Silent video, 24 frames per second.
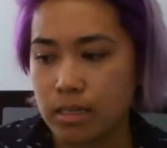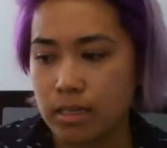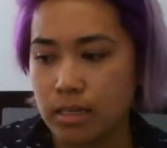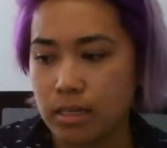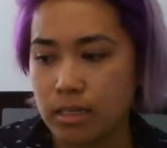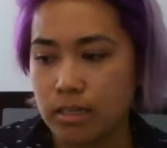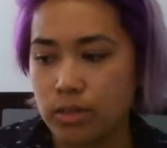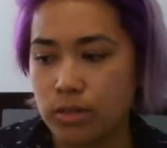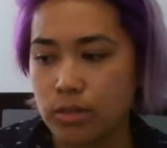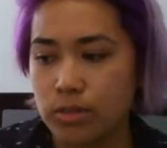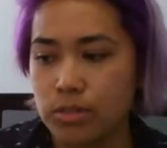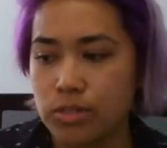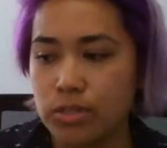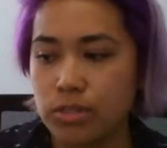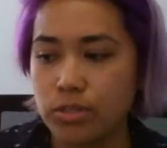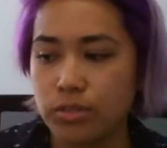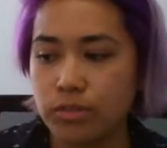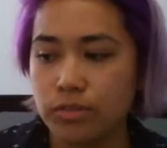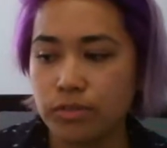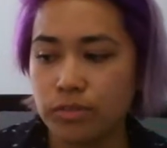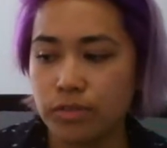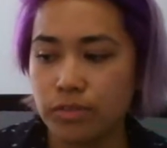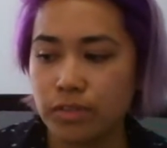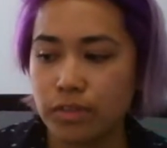It also
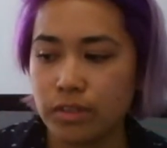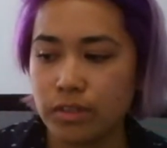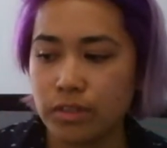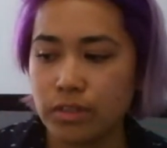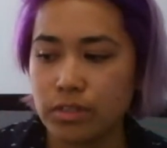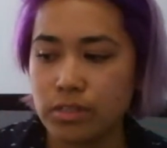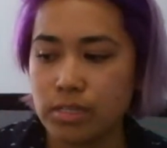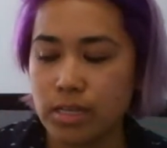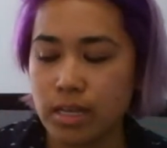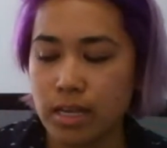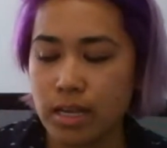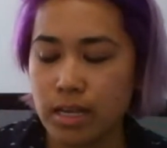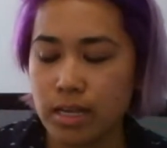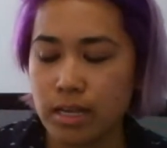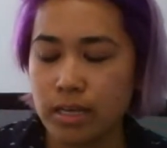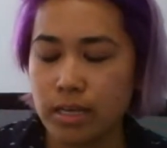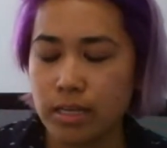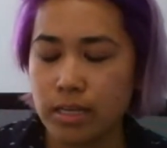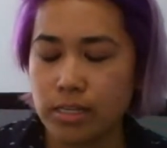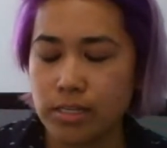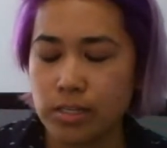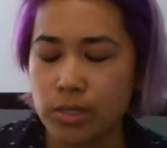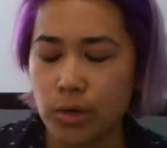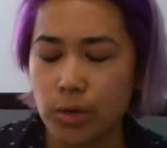feels like,
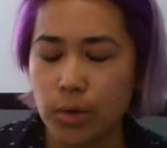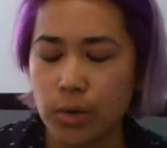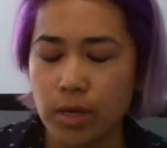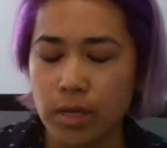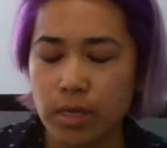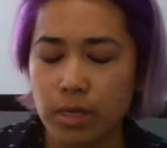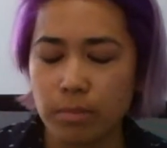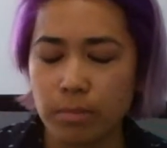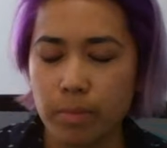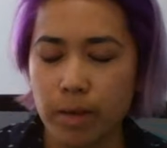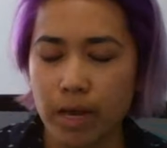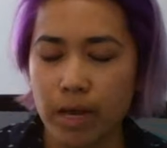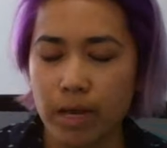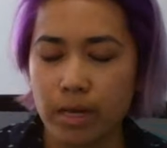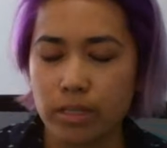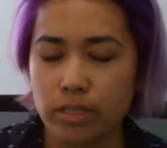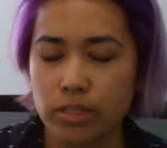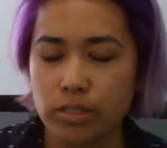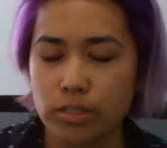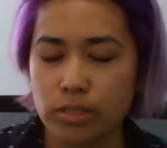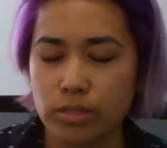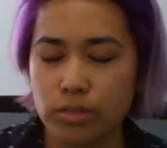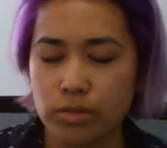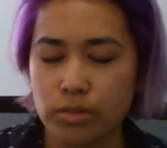because going back
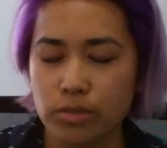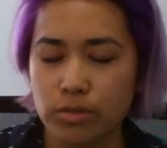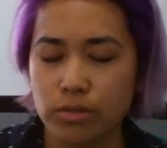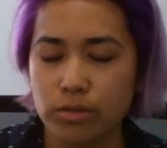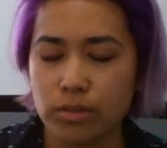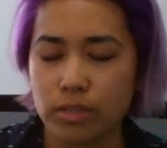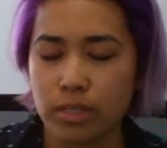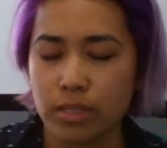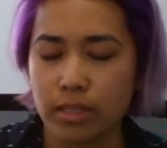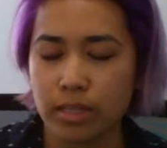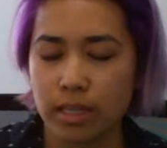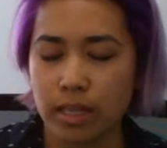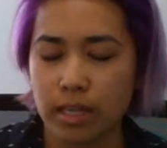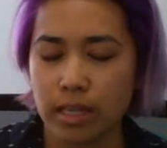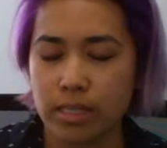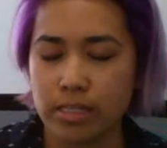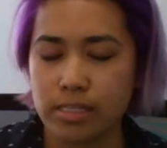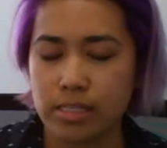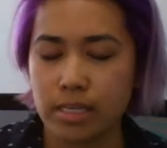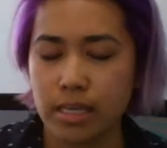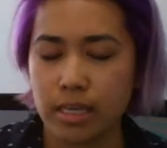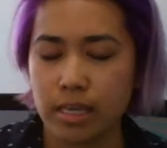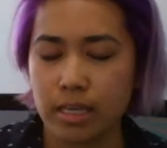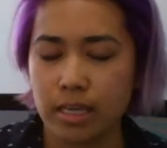to the legs
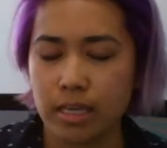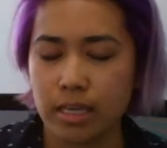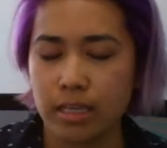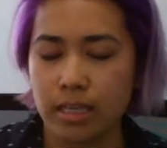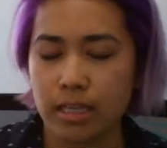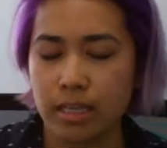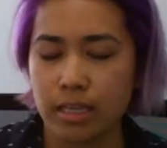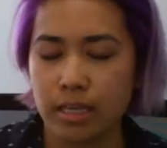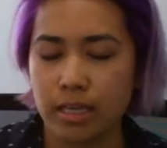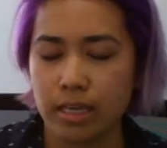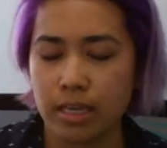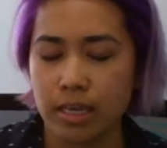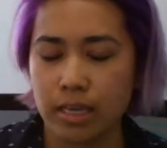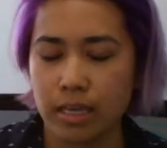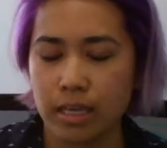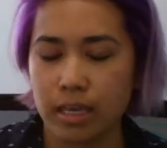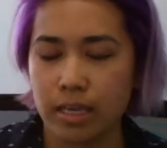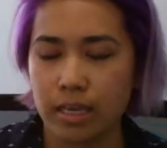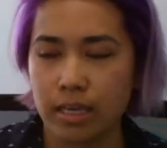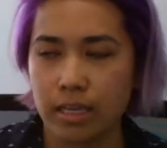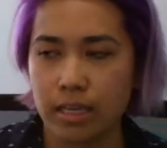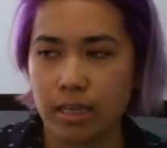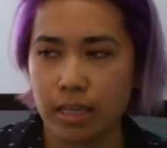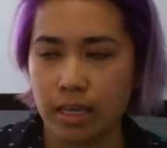
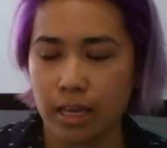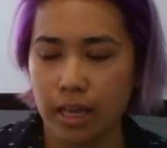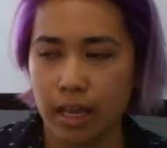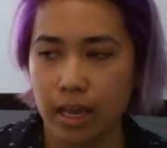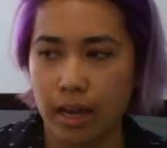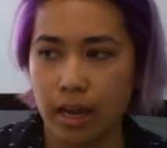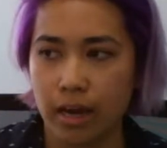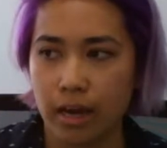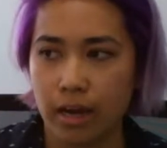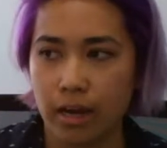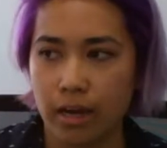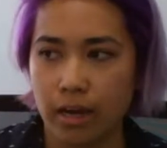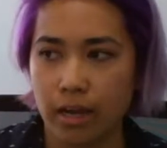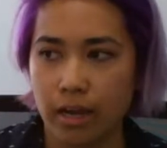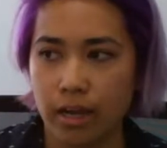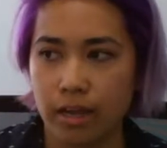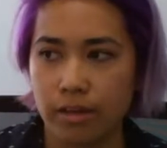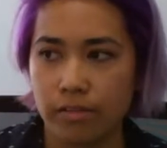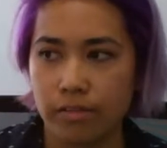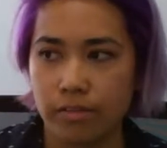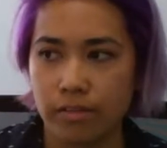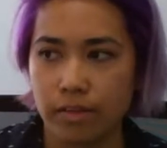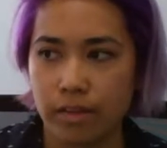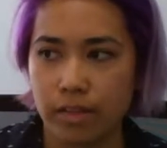kicking in the air, I
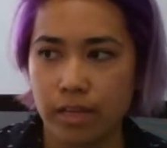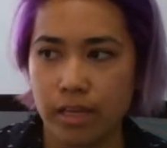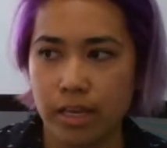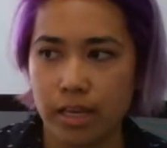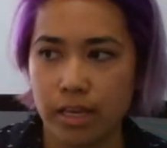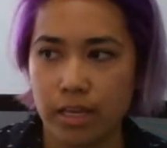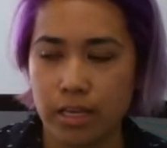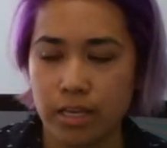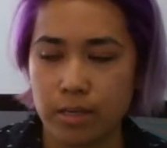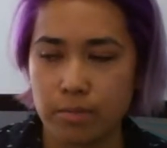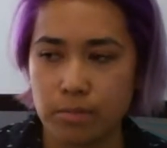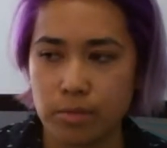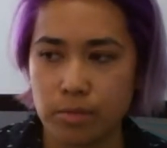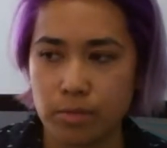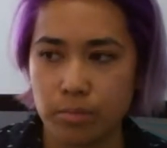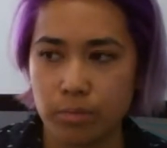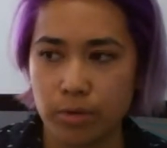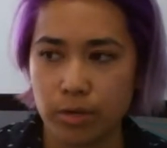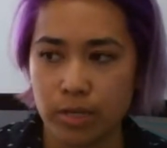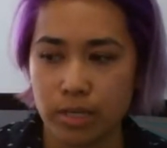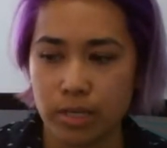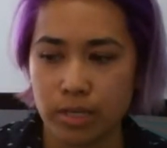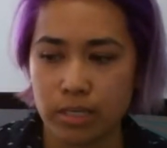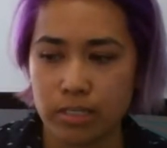feel like it keeps
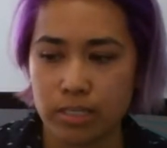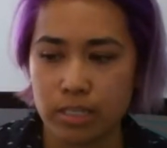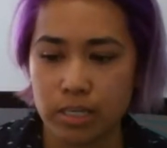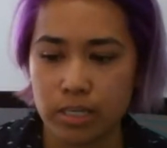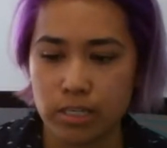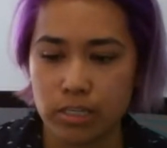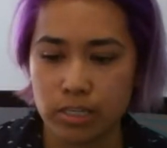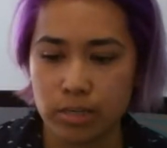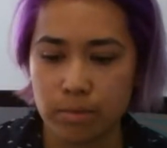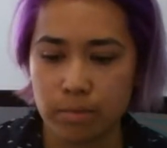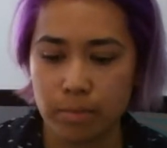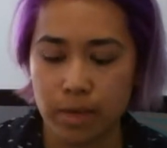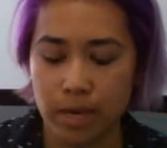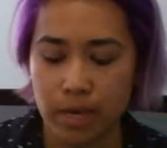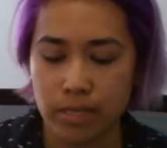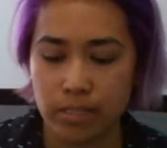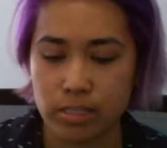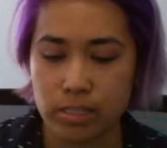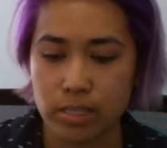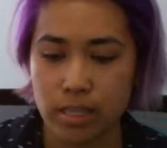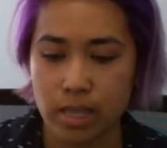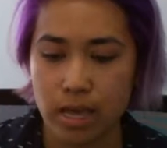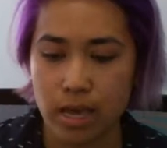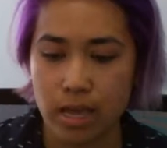bringing attention back
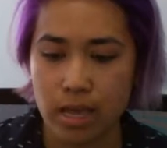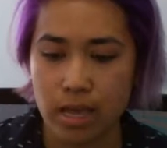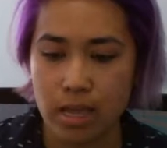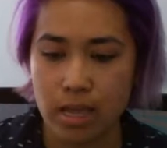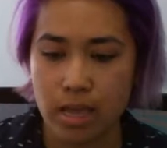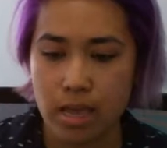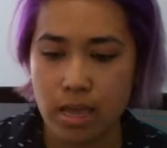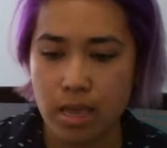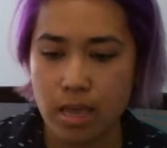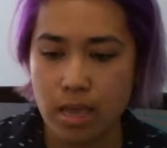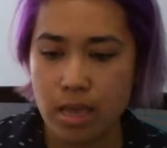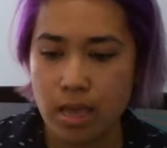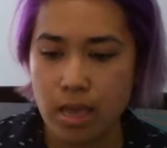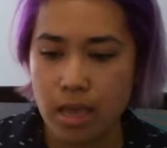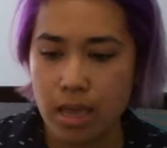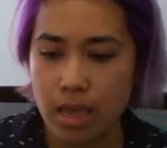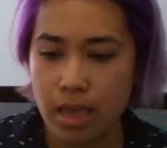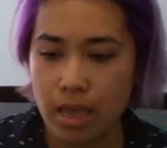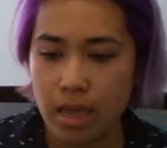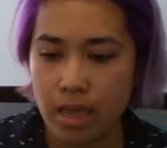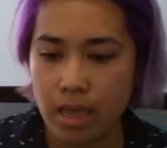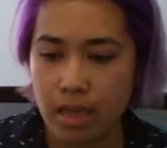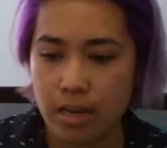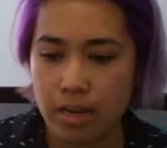to that.
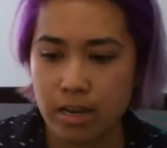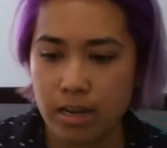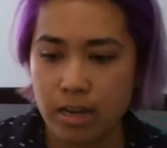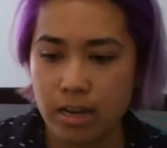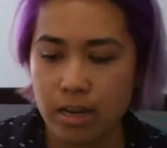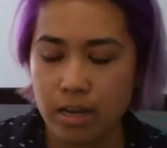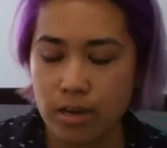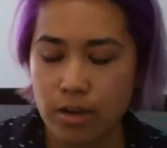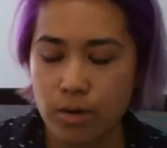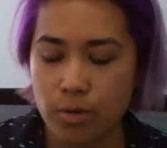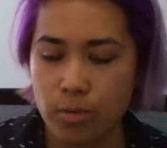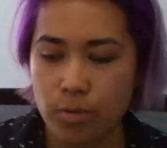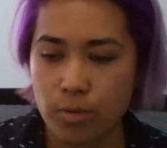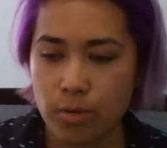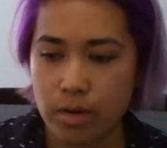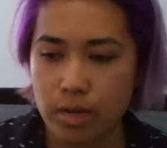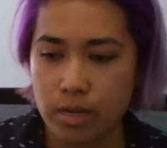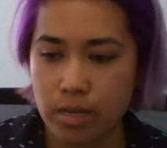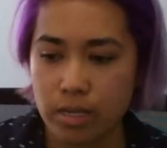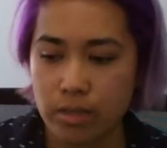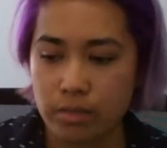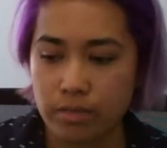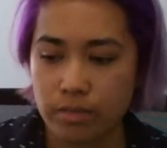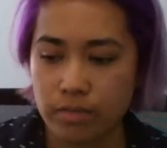And what
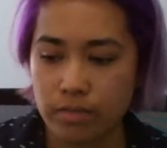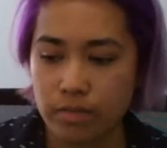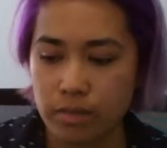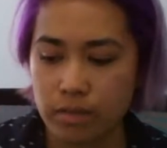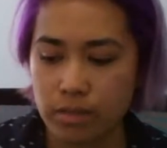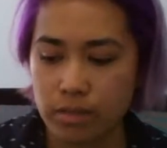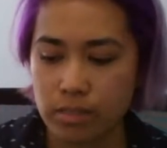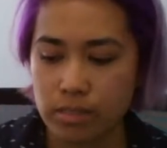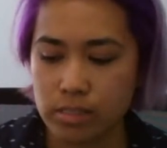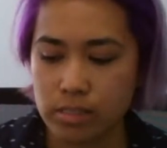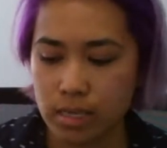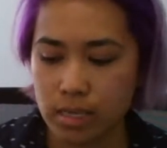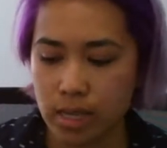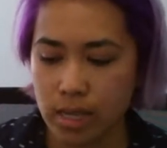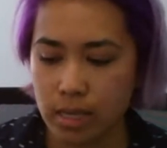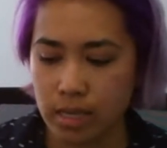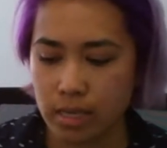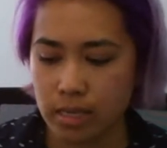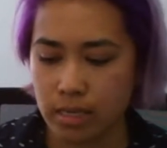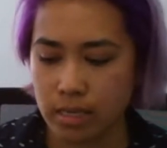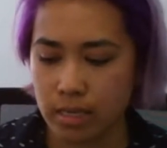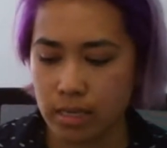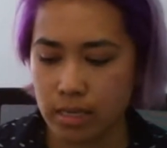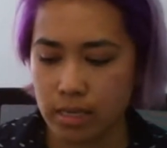it feels
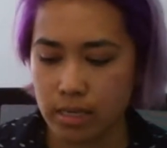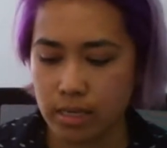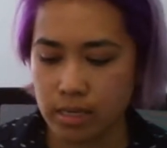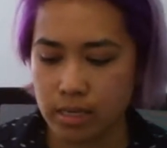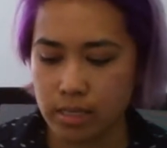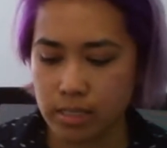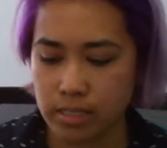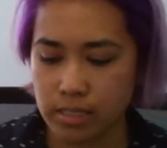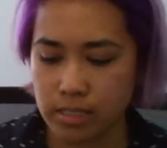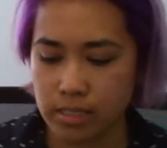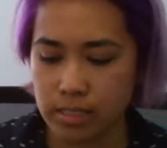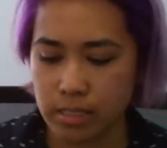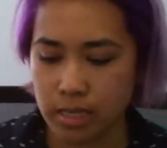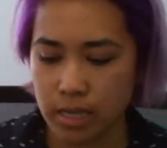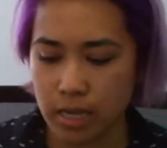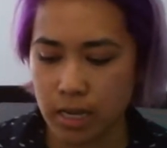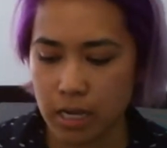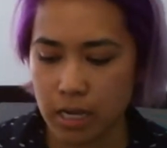like is